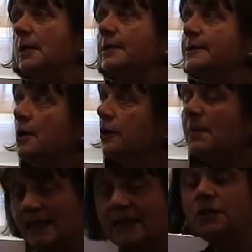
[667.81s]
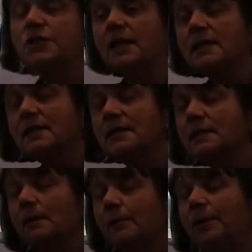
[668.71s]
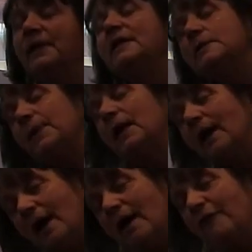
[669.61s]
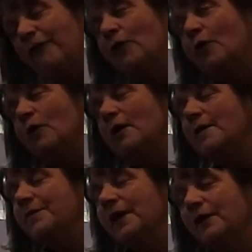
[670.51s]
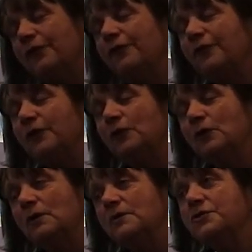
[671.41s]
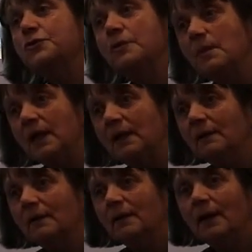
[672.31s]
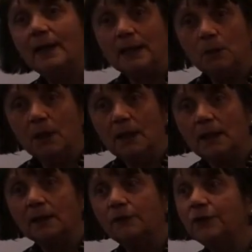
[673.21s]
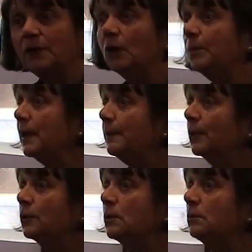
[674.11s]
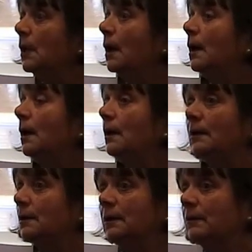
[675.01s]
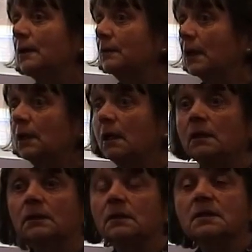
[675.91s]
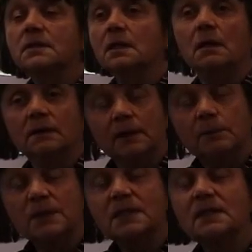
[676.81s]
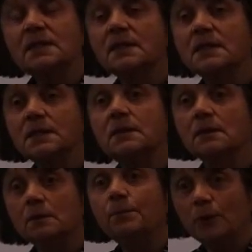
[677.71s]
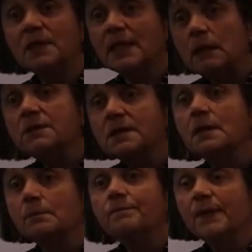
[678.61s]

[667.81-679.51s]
So the message is, please be careful if you're strimming anywhere, and if you know people who are gardeners, gardening businesses, point out to them.